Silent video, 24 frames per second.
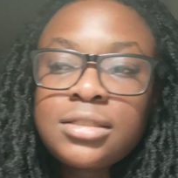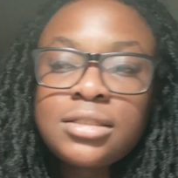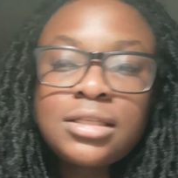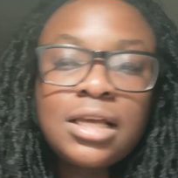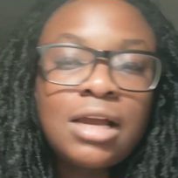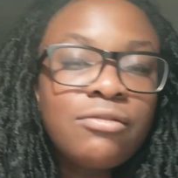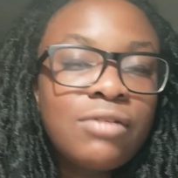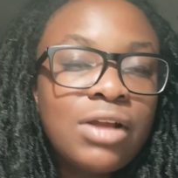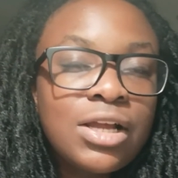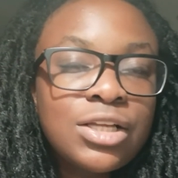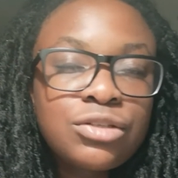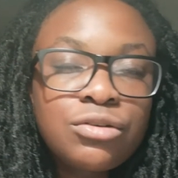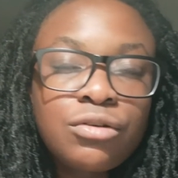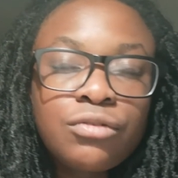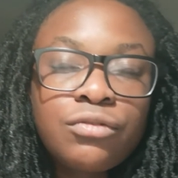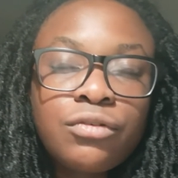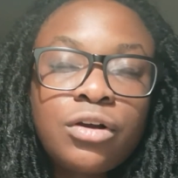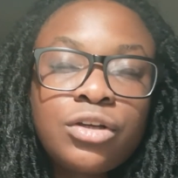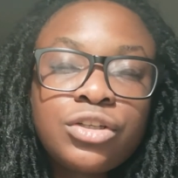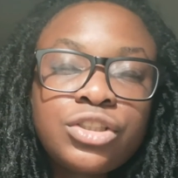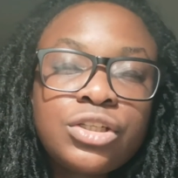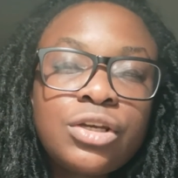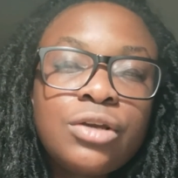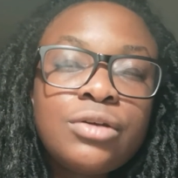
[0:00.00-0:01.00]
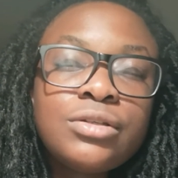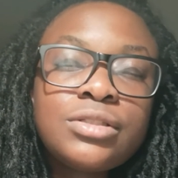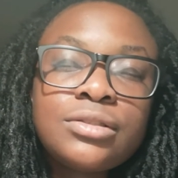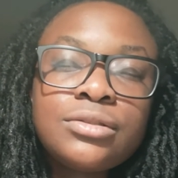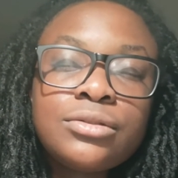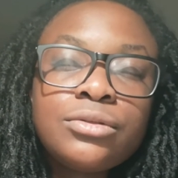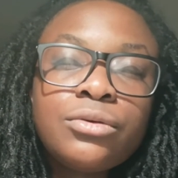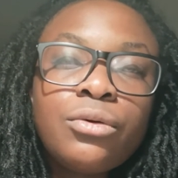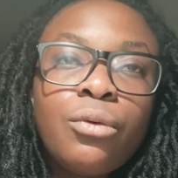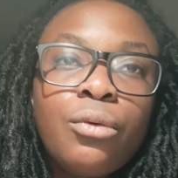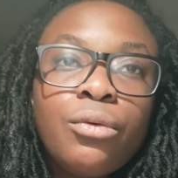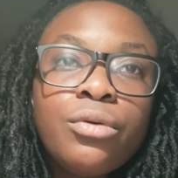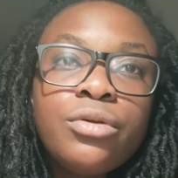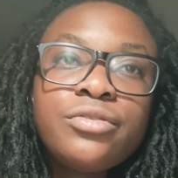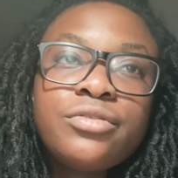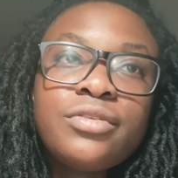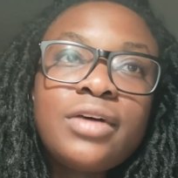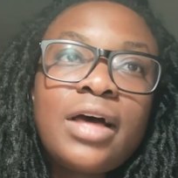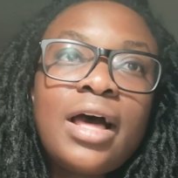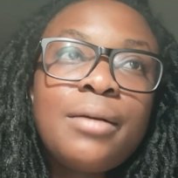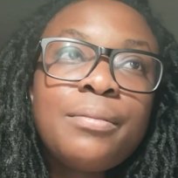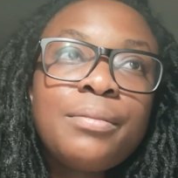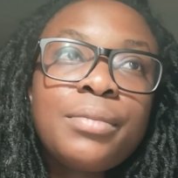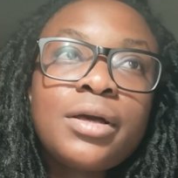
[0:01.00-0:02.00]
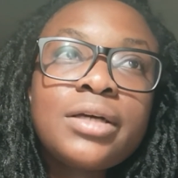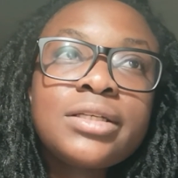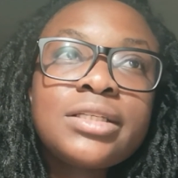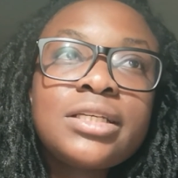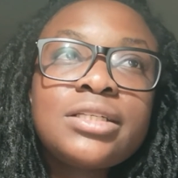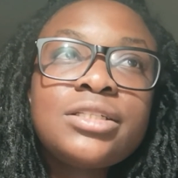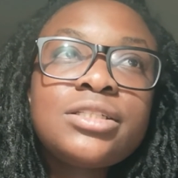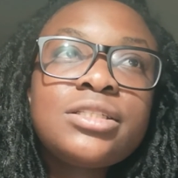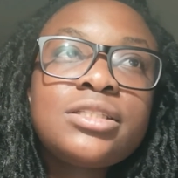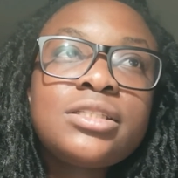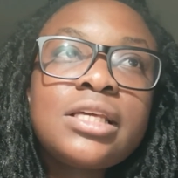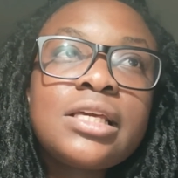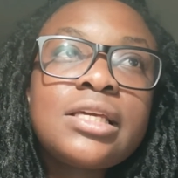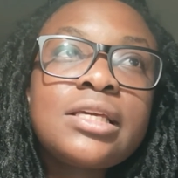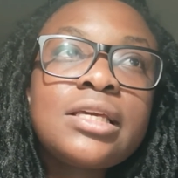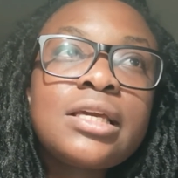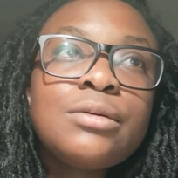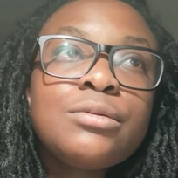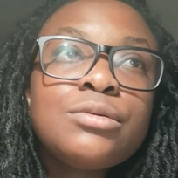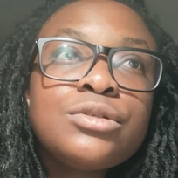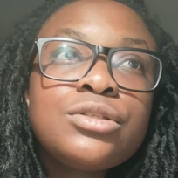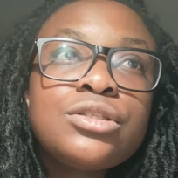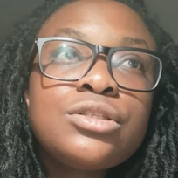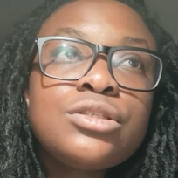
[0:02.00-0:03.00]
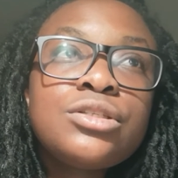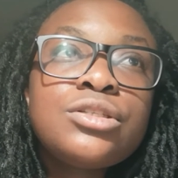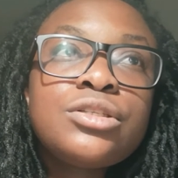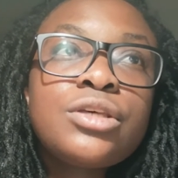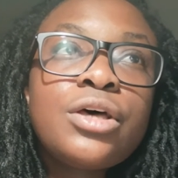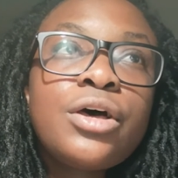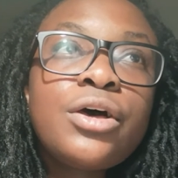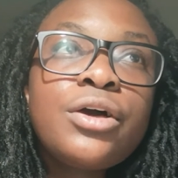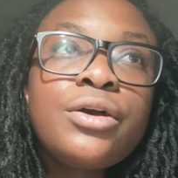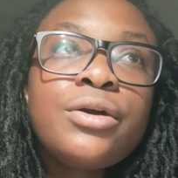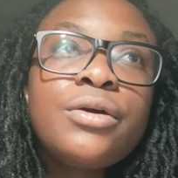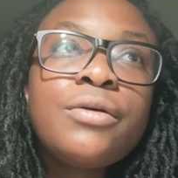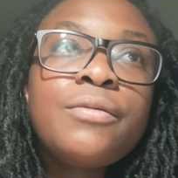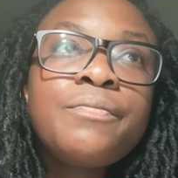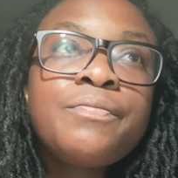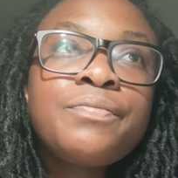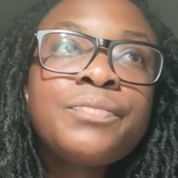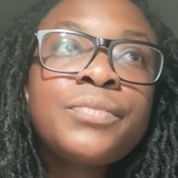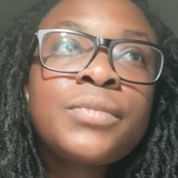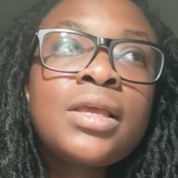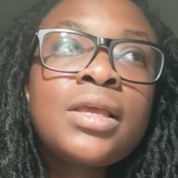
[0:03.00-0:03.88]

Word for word: director of our shows and all of that because I just think it was so